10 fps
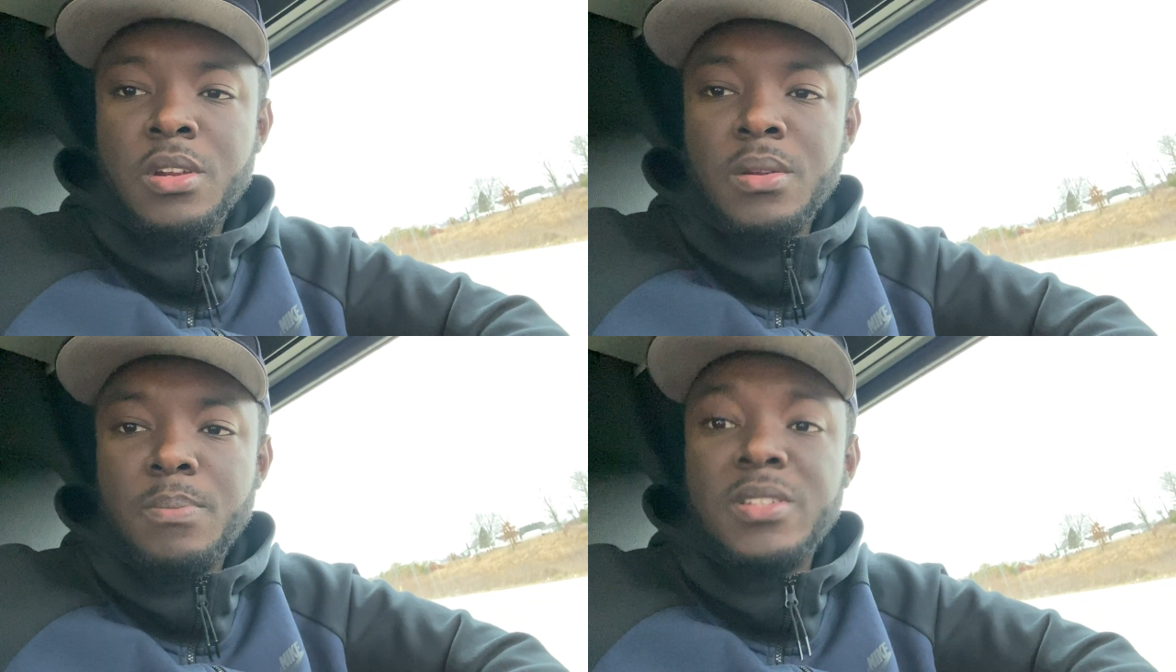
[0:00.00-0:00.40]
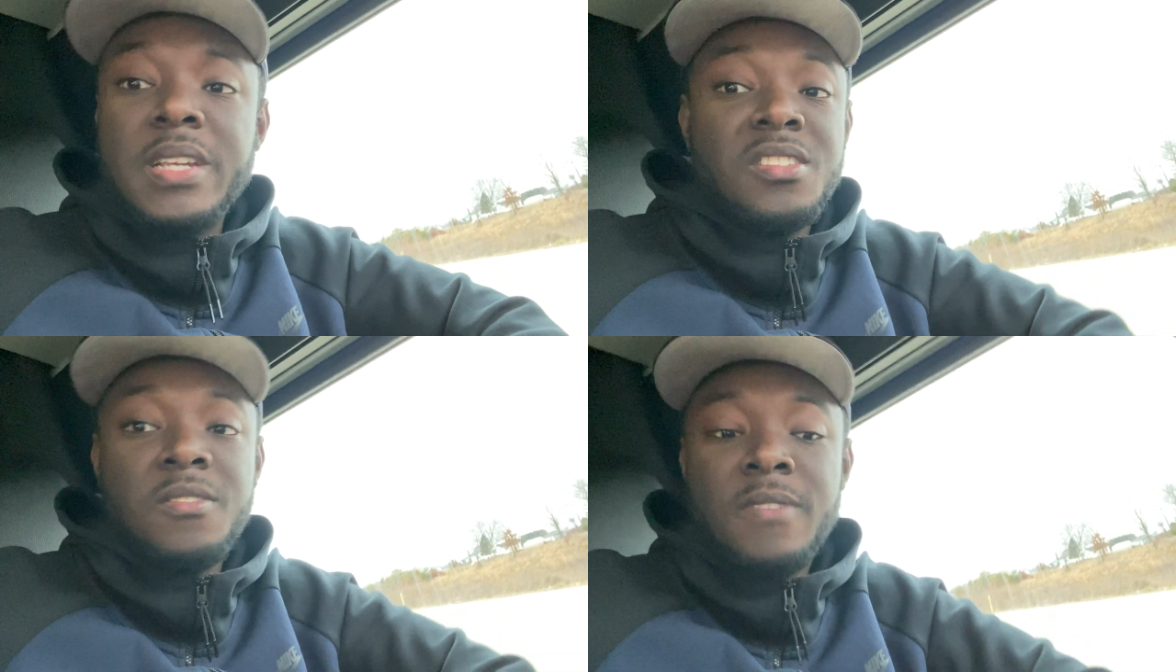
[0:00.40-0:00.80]

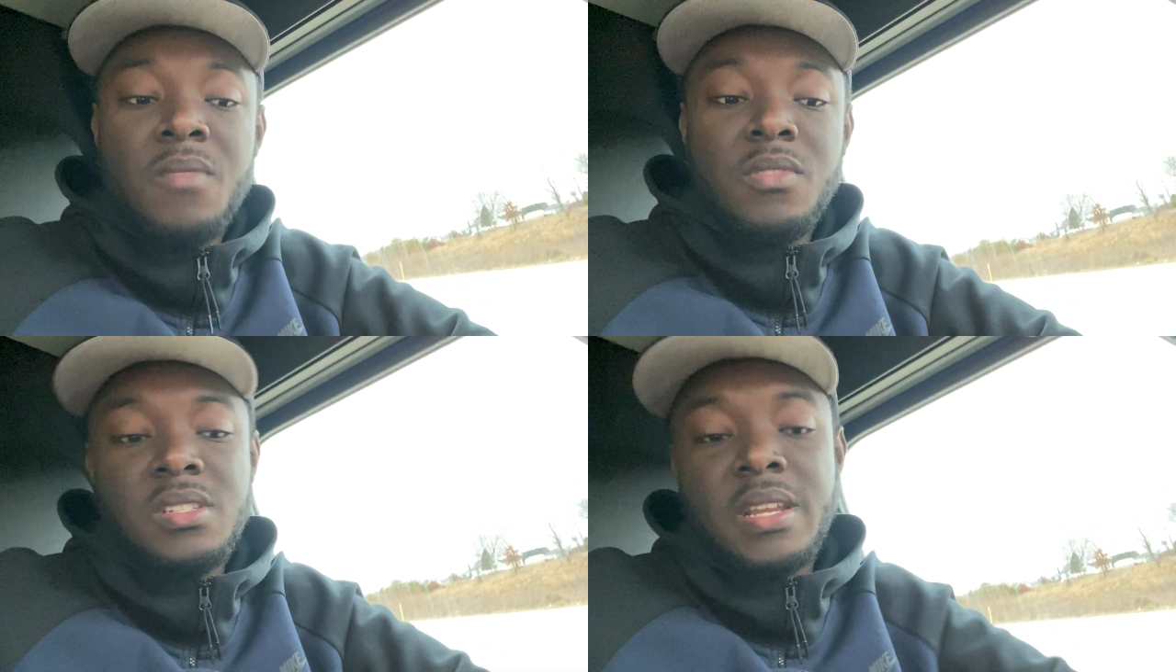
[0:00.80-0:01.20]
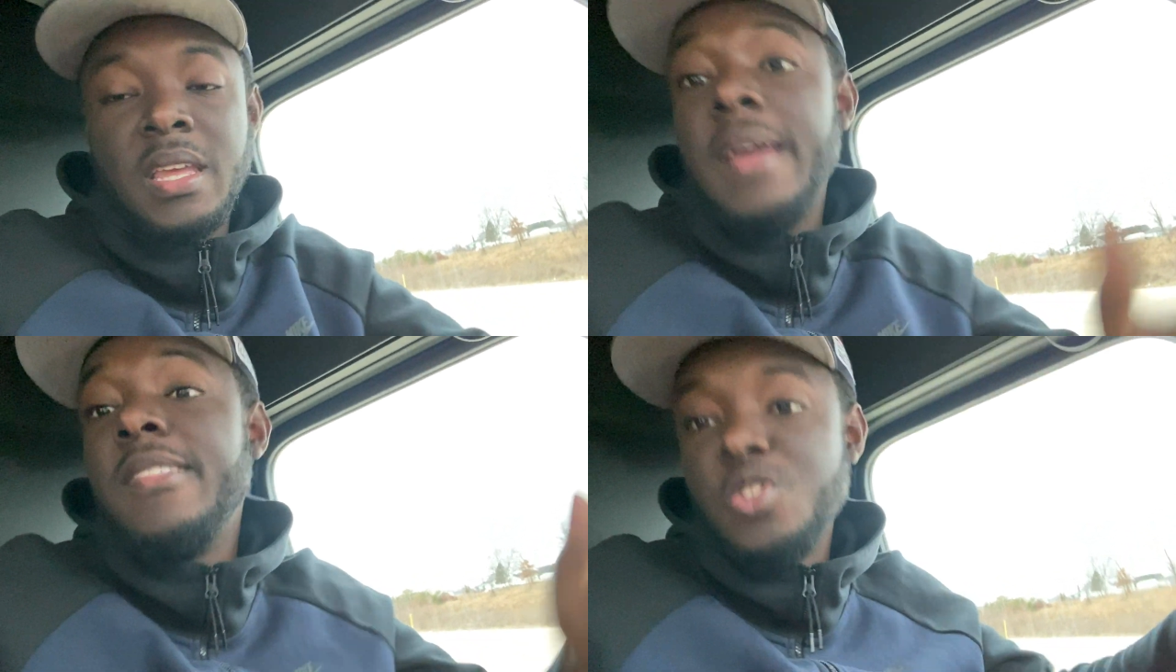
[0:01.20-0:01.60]
protection valve, which is
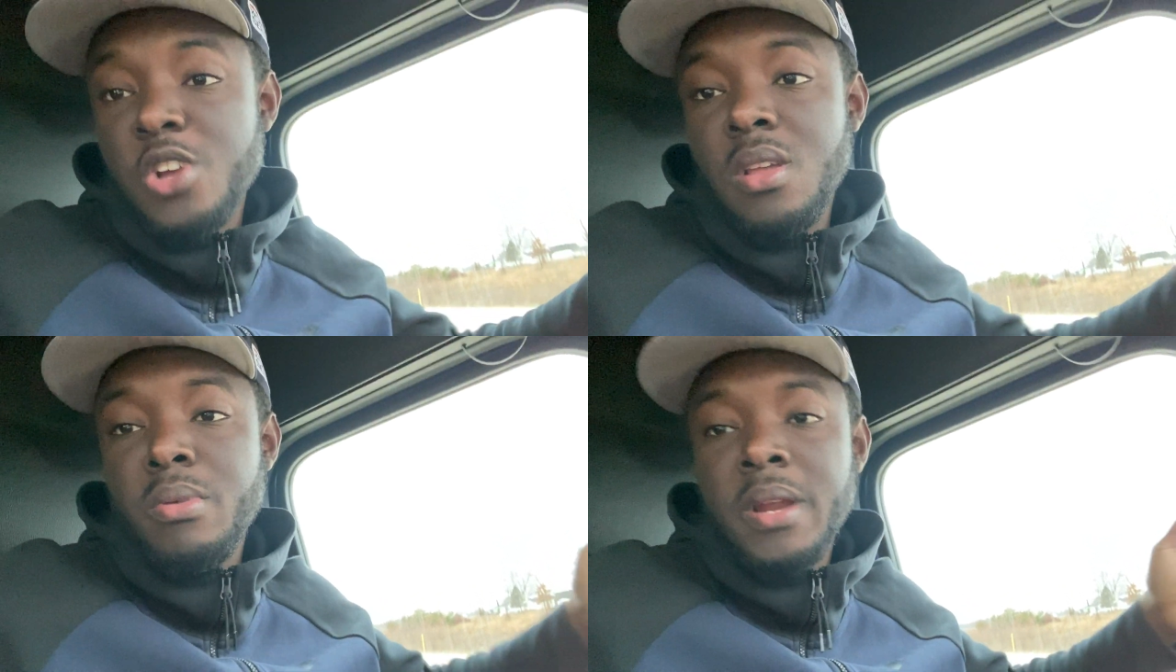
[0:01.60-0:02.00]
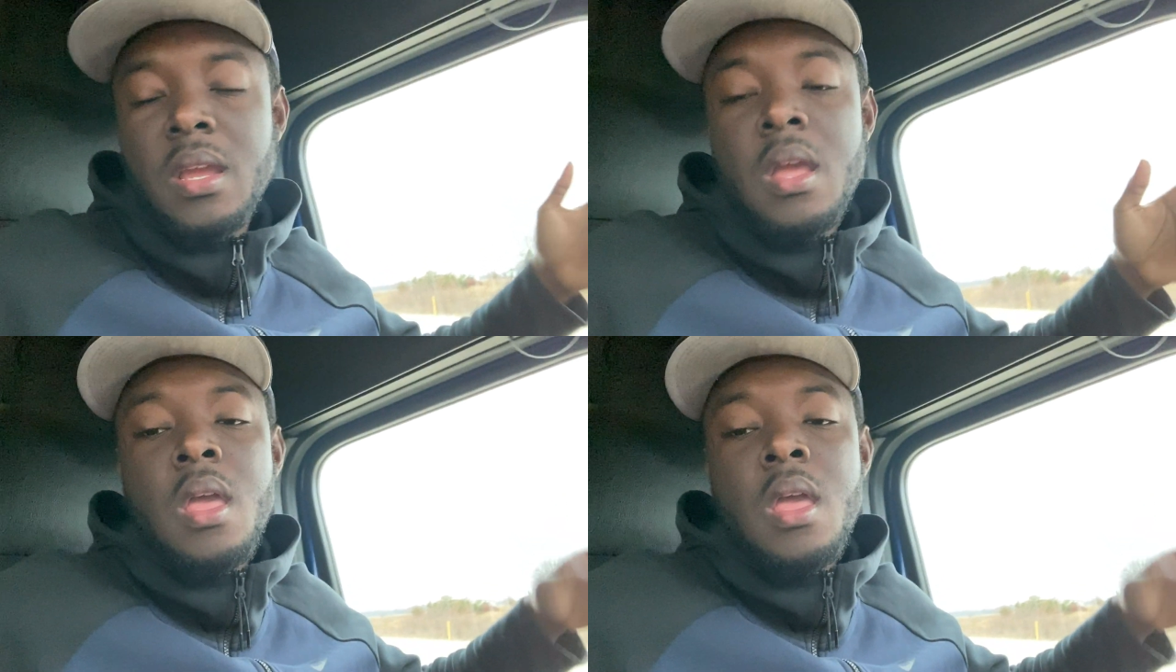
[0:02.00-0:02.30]
AKA the trailer brake.